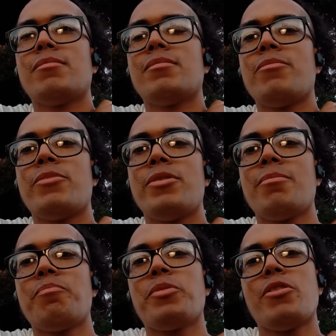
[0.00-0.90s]
I'm
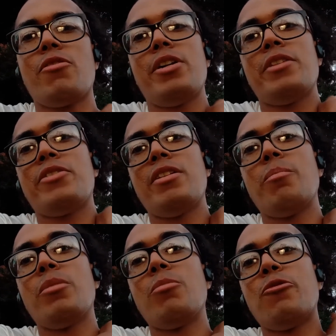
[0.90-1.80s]
sorry, I see a
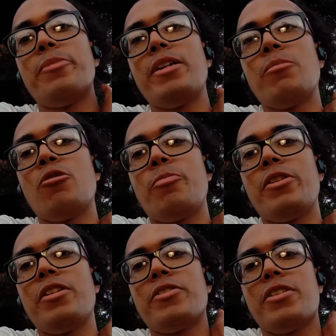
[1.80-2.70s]
bumblebee. I'm hoping
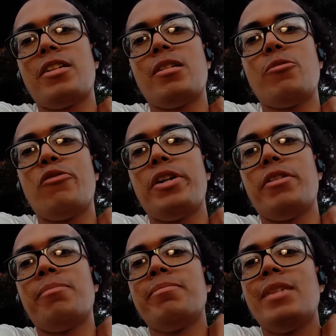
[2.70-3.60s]
it doesn't come over
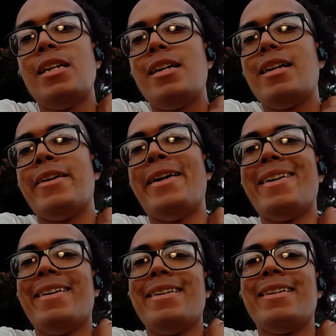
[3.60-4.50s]
here.